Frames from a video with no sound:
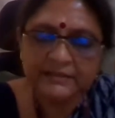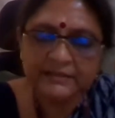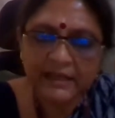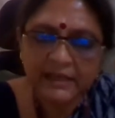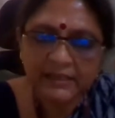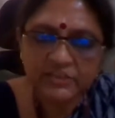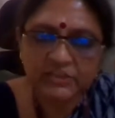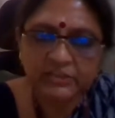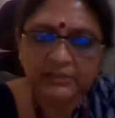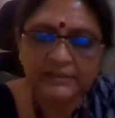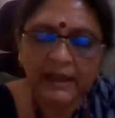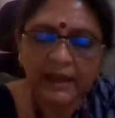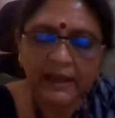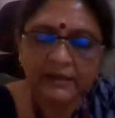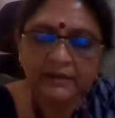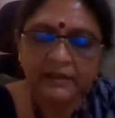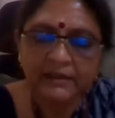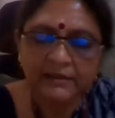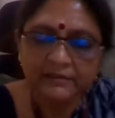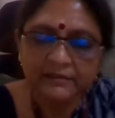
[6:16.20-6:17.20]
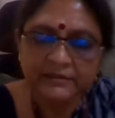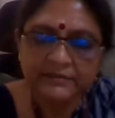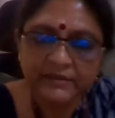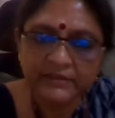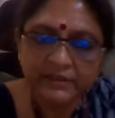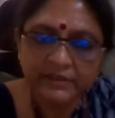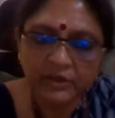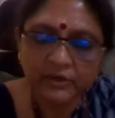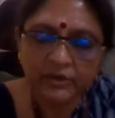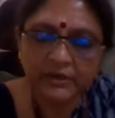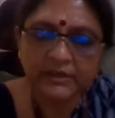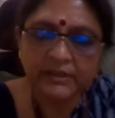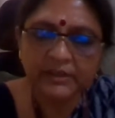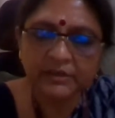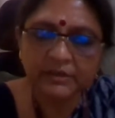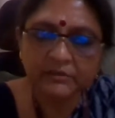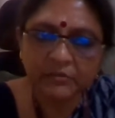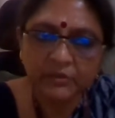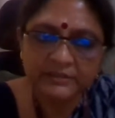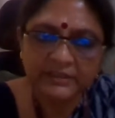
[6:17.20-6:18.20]
such that the security
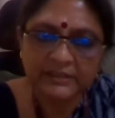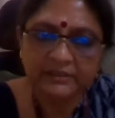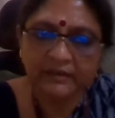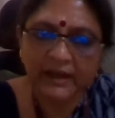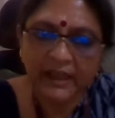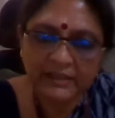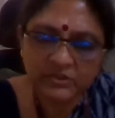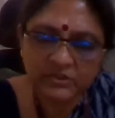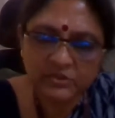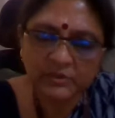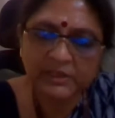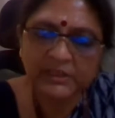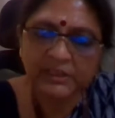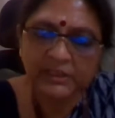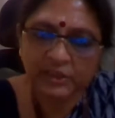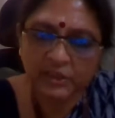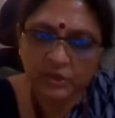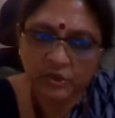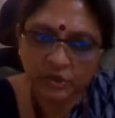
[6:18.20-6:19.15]
was gradually